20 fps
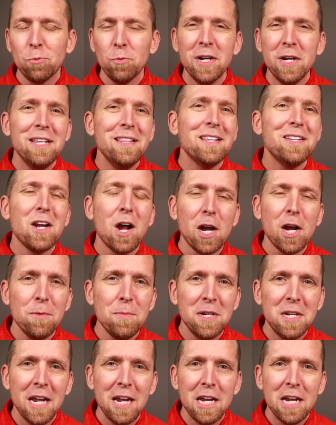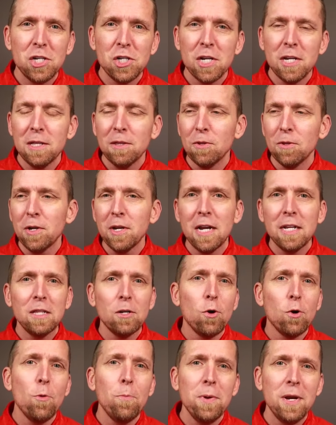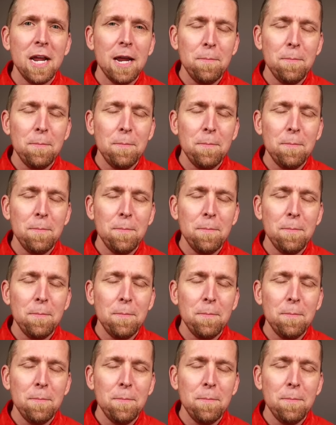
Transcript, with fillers: reading the documentation, looking at their open